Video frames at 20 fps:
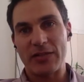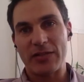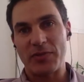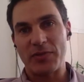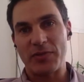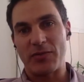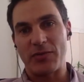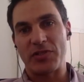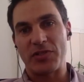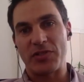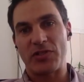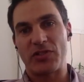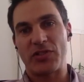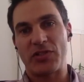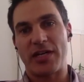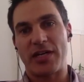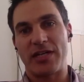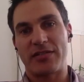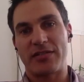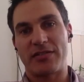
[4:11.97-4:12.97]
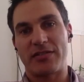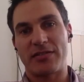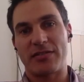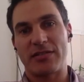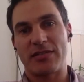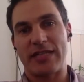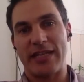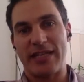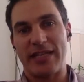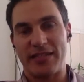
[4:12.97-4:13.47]
we start
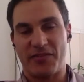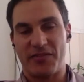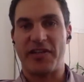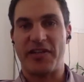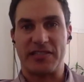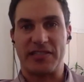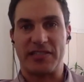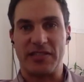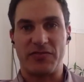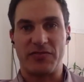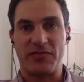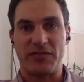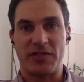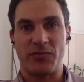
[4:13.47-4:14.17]
getting defensive